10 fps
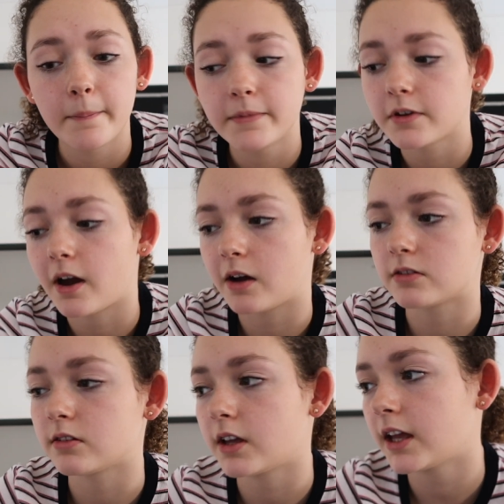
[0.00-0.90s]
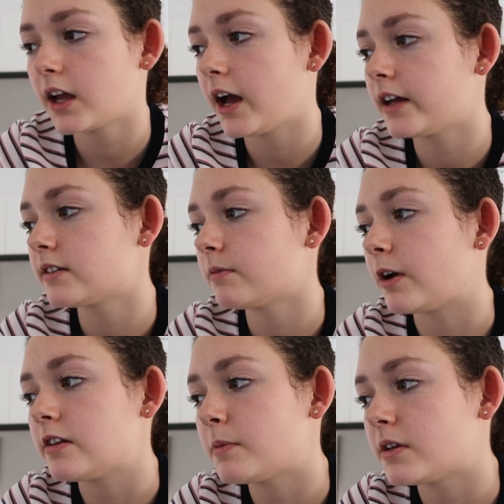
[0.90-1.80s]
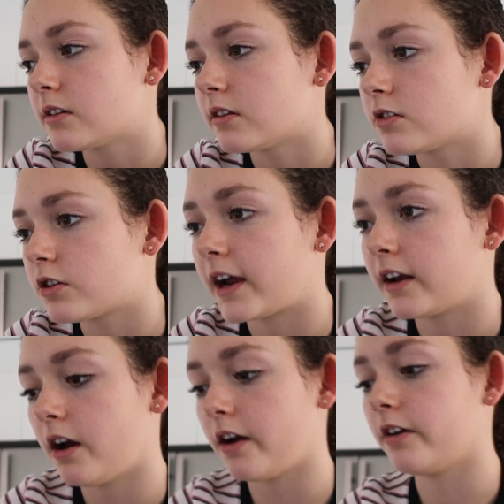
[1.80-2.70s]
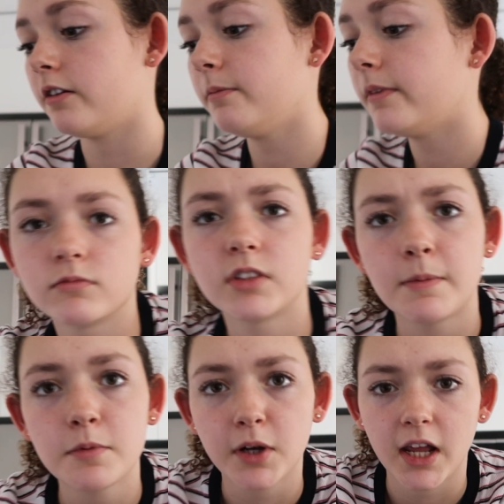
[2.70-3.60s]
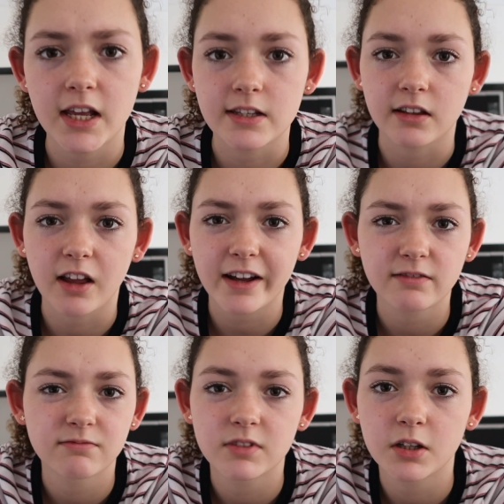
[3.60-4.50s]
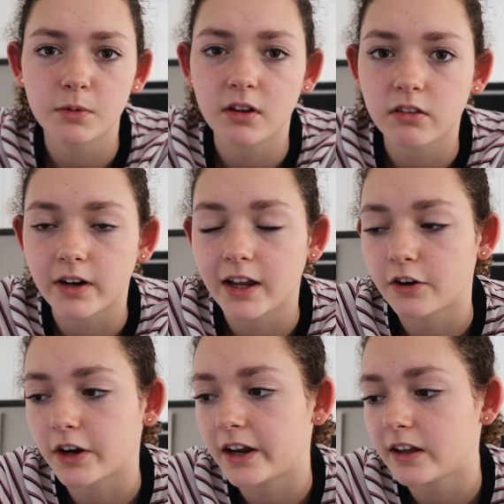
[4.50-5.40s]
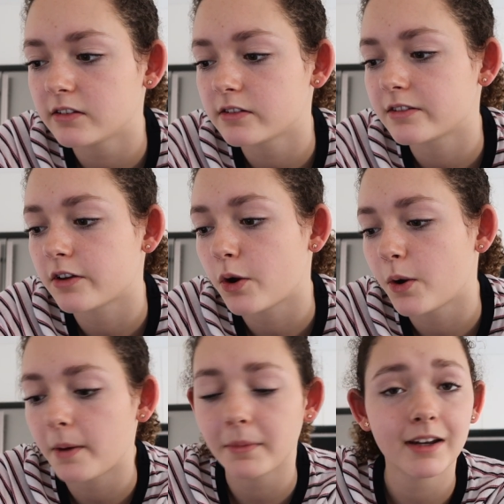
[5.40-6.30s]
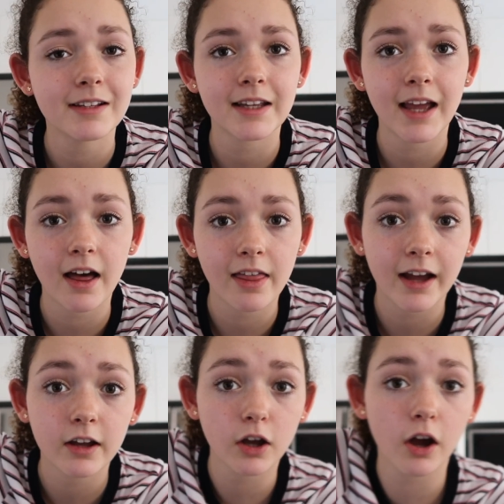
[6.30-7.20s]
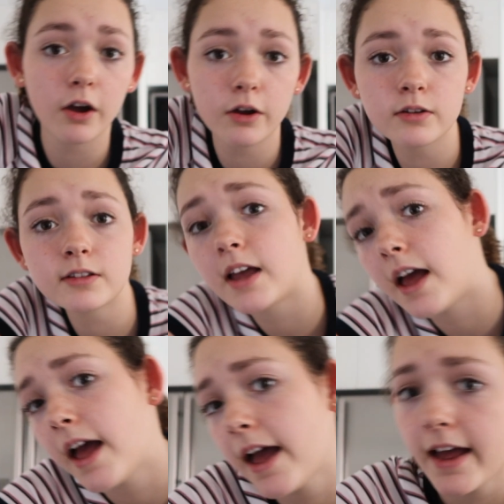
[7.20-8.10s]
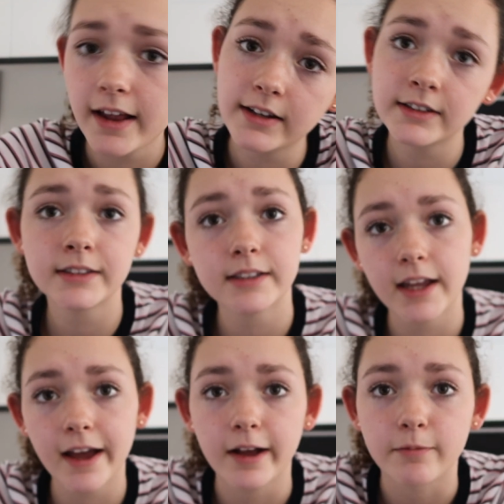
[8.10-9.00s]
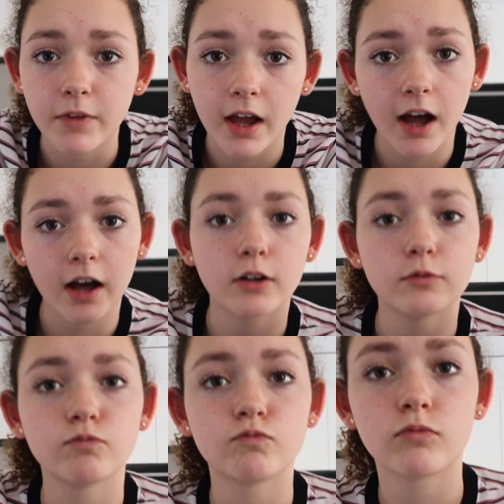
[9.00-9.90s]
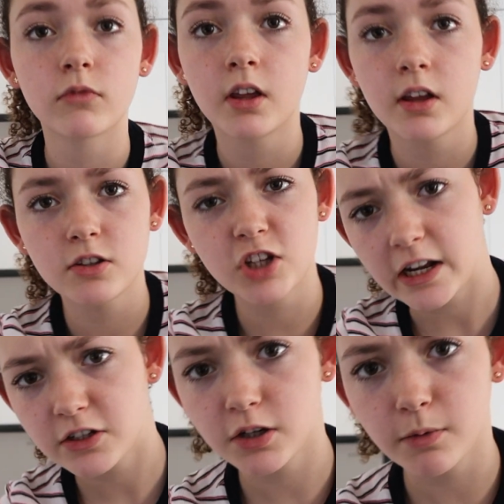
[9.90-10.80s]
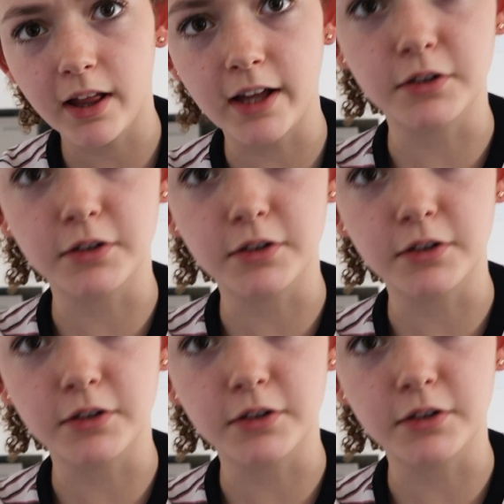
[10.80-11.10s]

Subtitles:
so I was looking at some recipes on the train home. Seems pretty easy, like 2 or 3 ingredients. So I'm going to see how that goes. And yeah, I'll chat to you while I